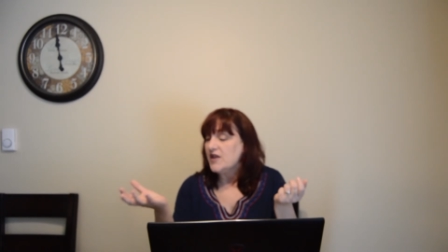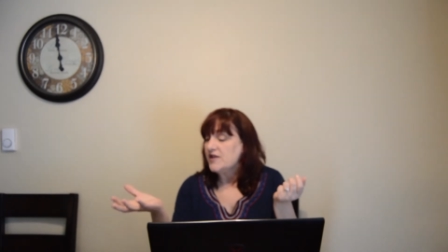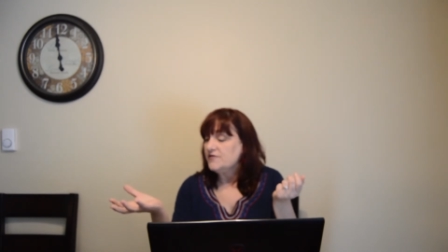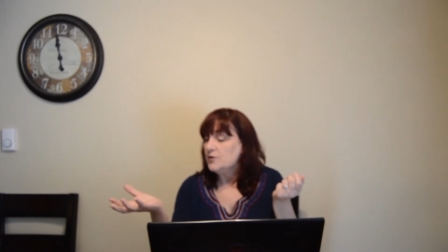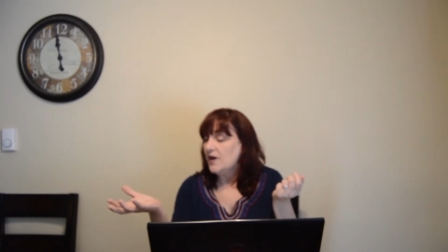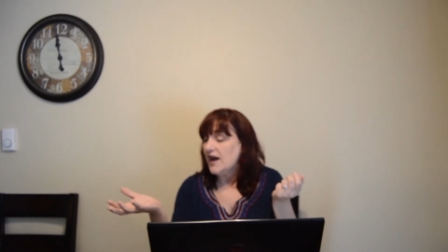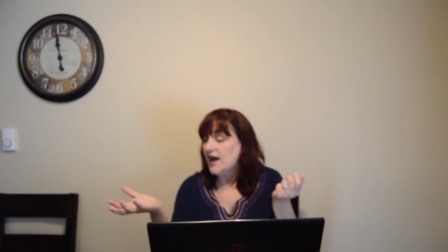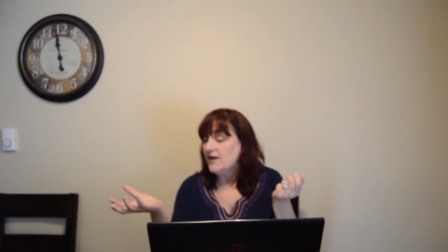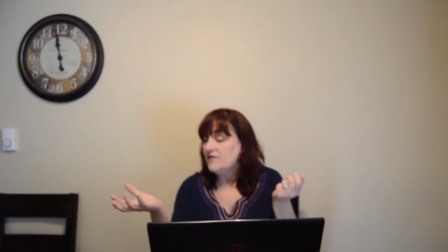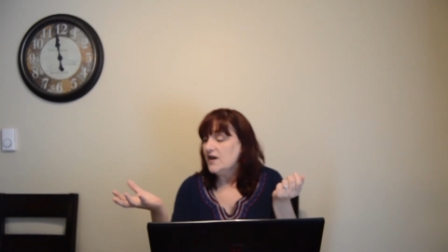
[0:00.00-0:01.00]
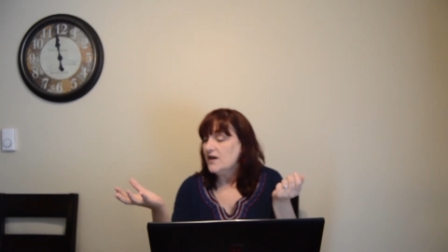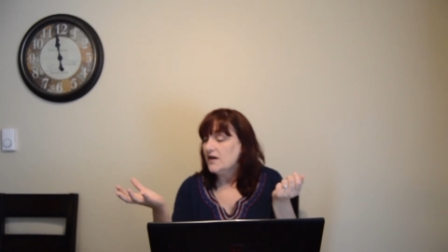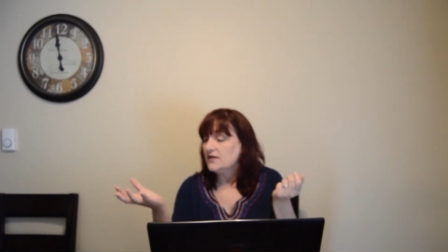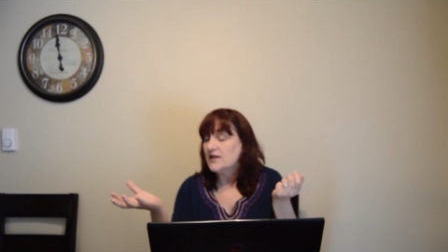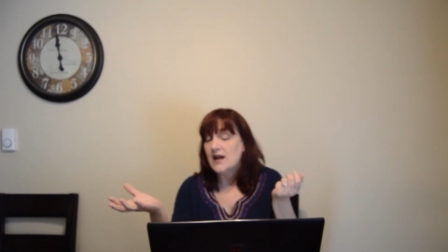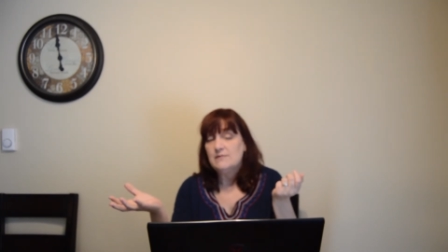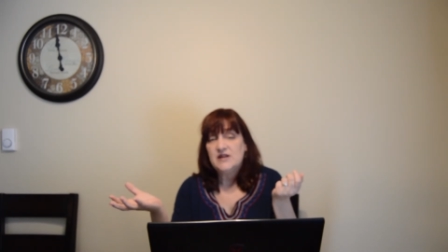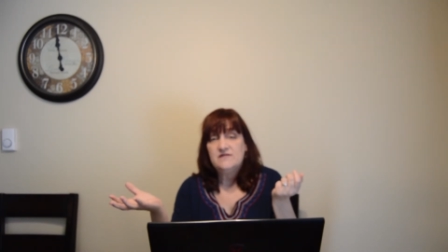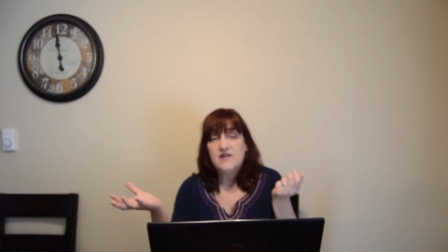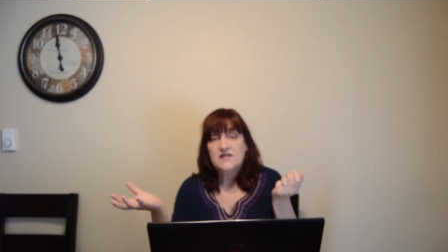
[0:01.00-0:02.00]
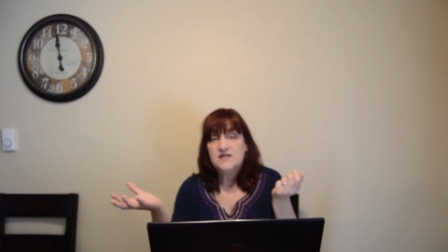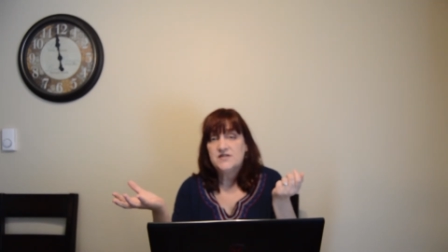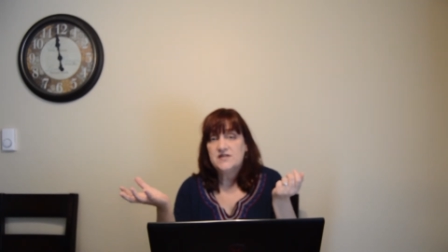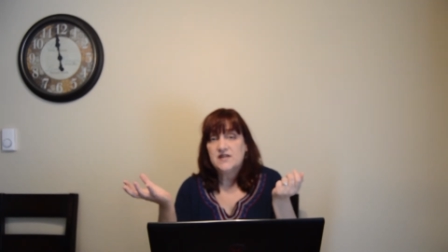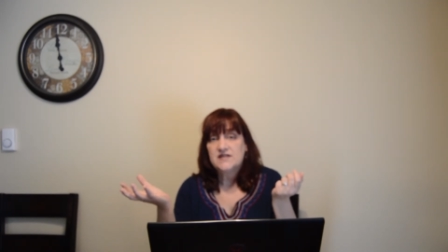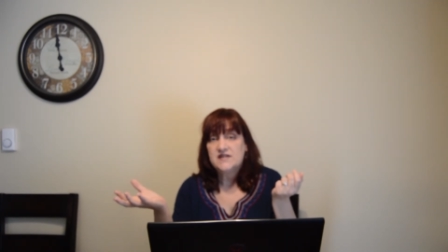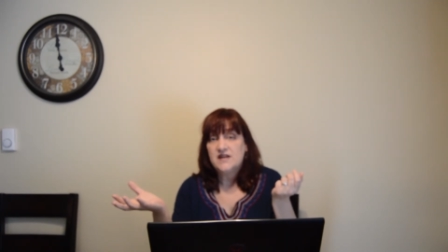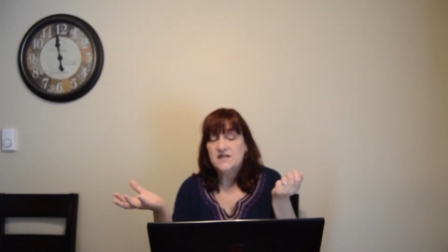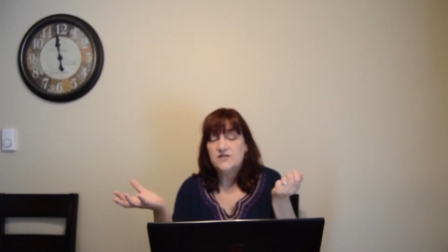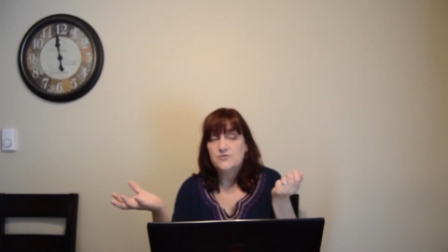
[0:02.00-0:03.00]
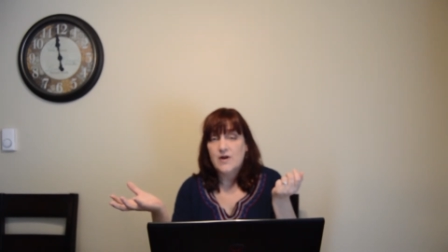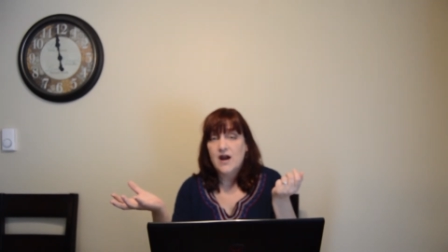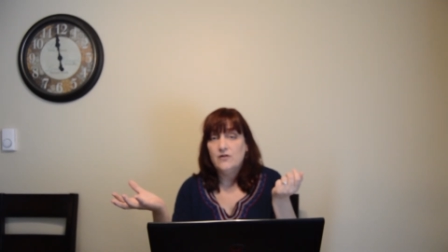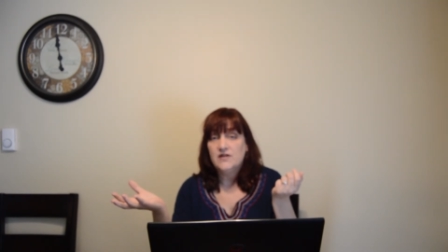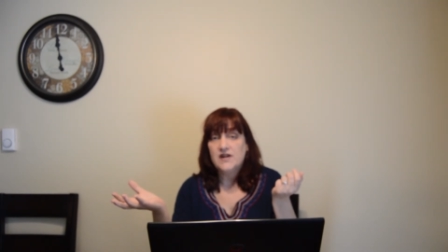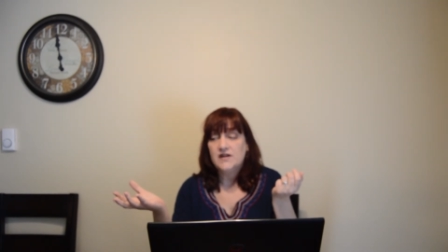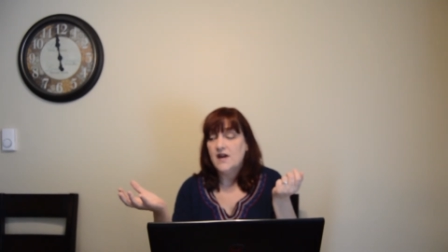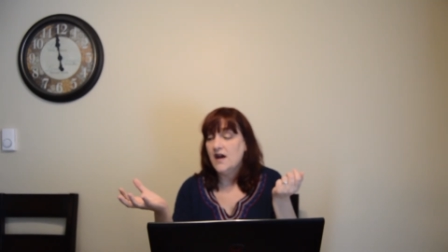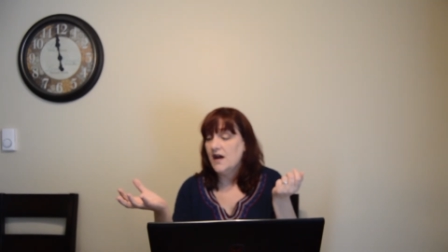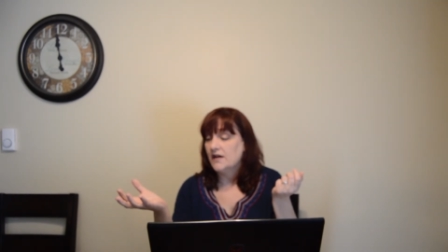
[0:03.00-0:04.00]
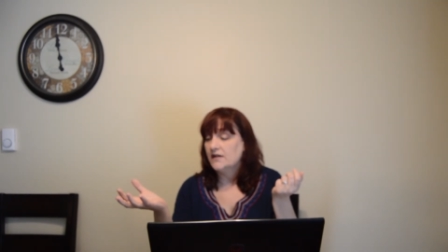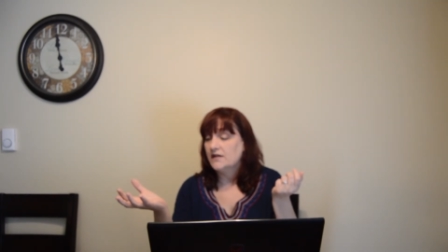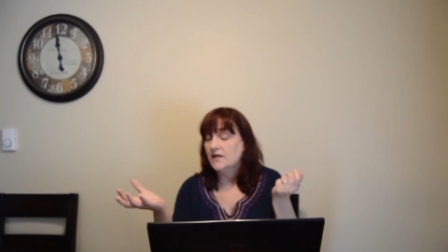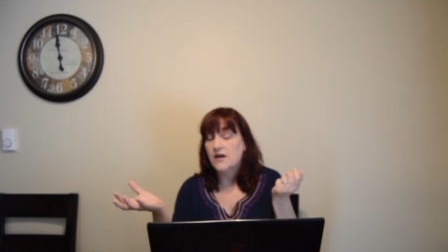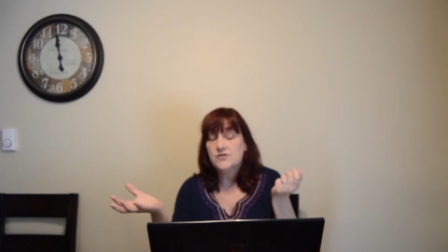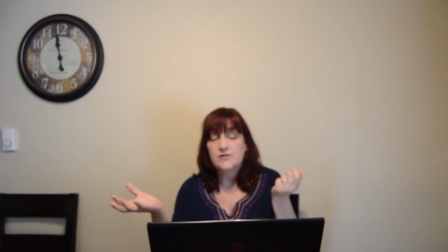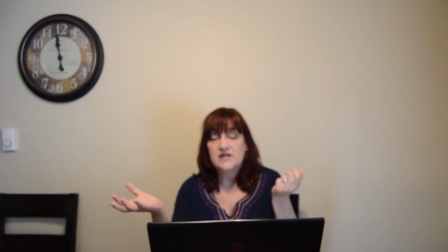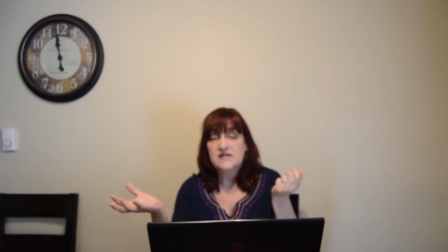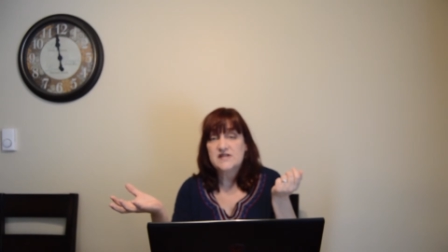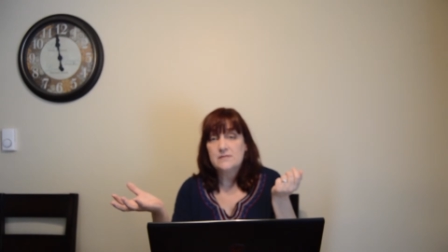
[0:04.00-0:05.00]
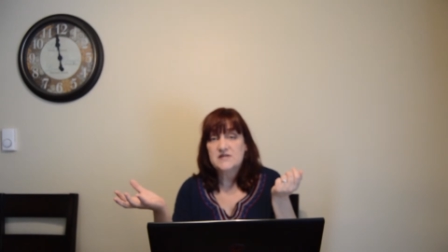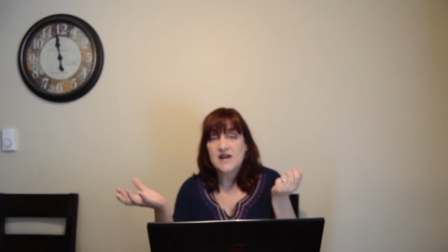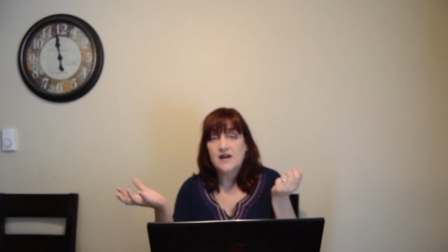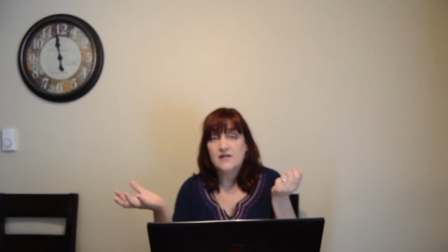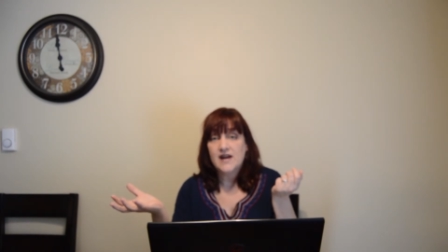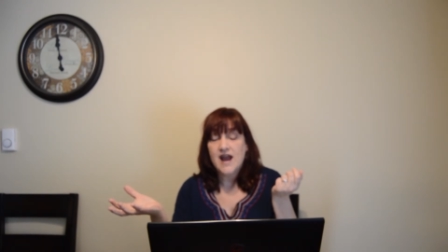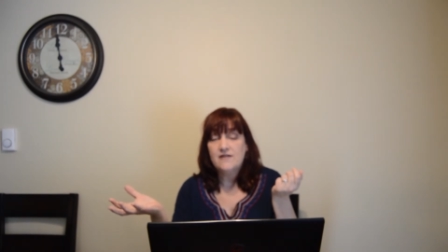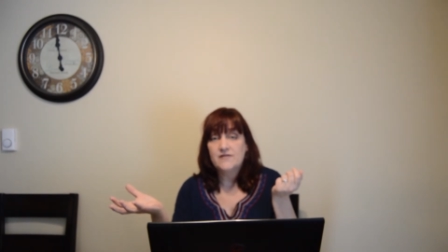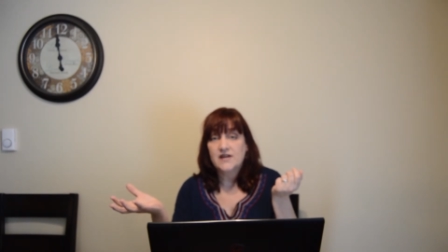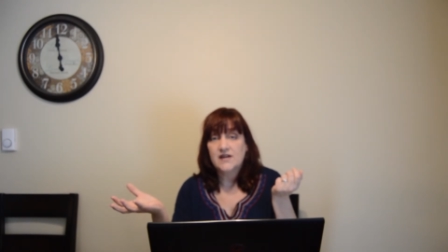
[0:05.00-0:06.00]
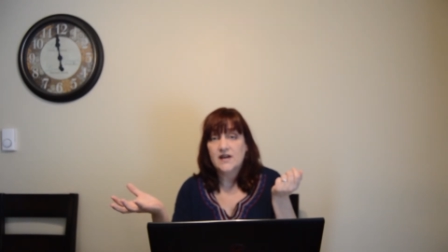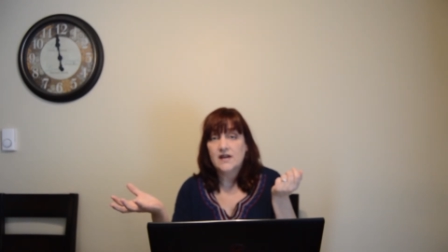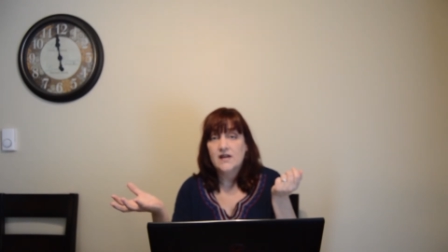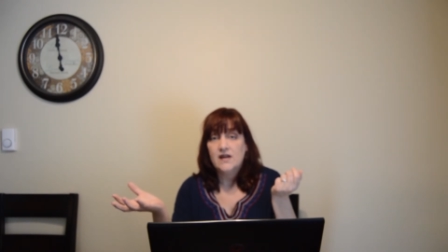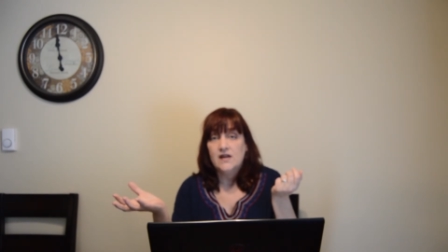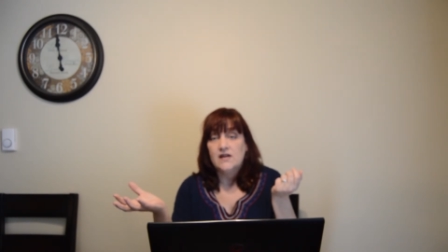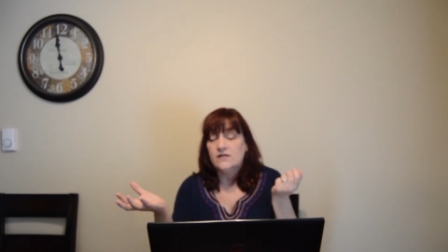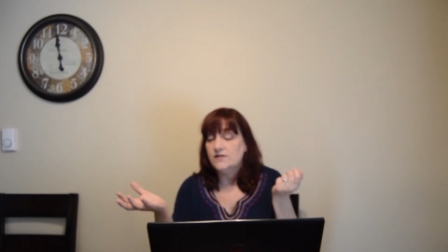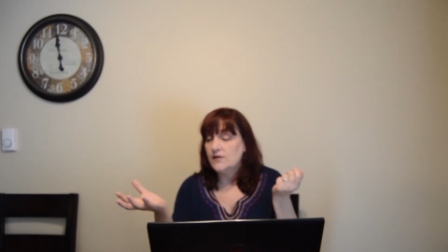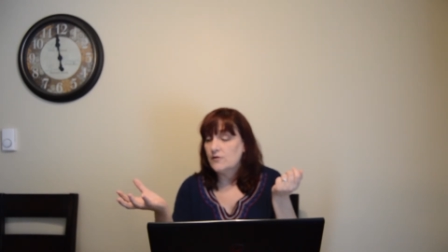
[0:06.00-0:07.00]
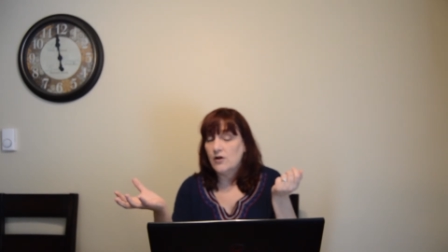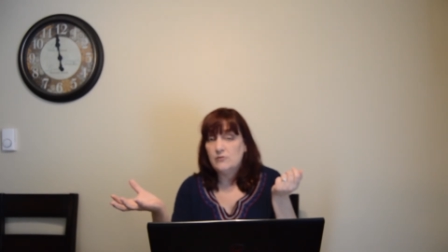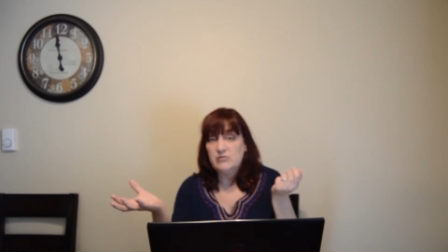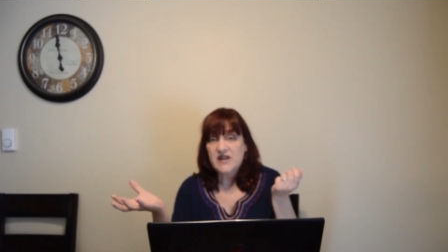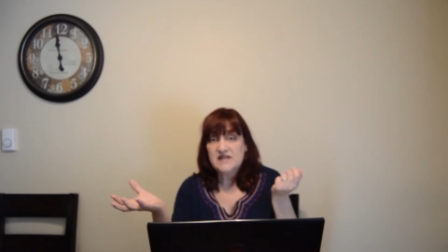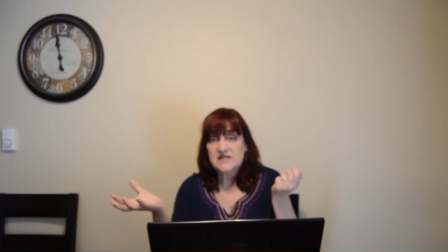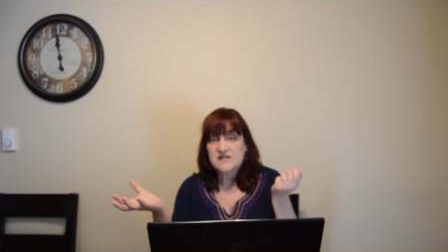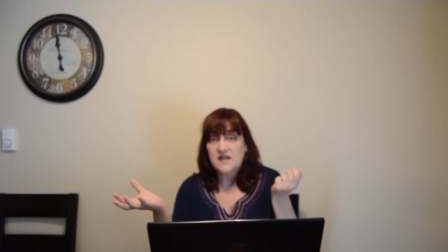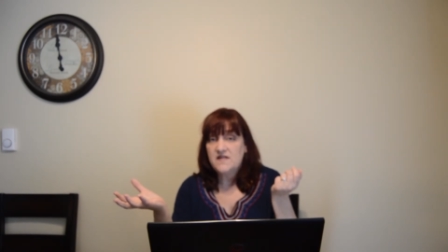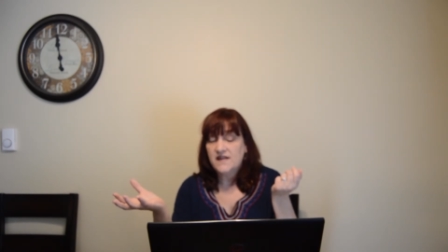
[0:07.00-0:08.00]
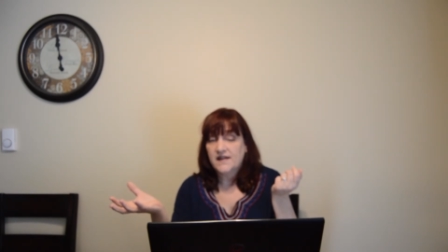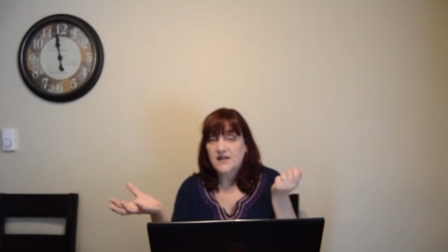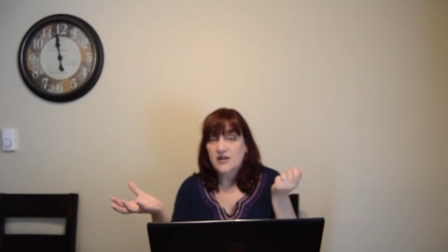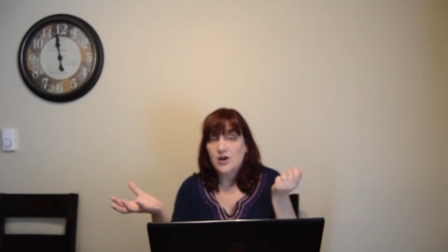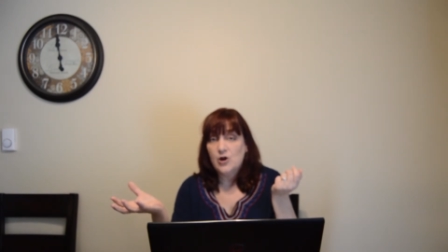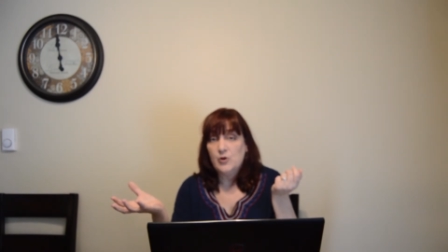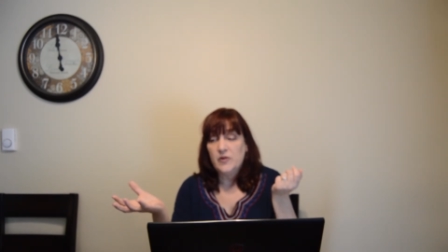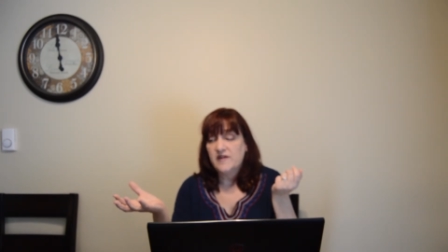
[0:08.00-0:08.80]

If you have a climate event such an extended drought in a country in sub-Saharan Africa, there aren't places that they can go.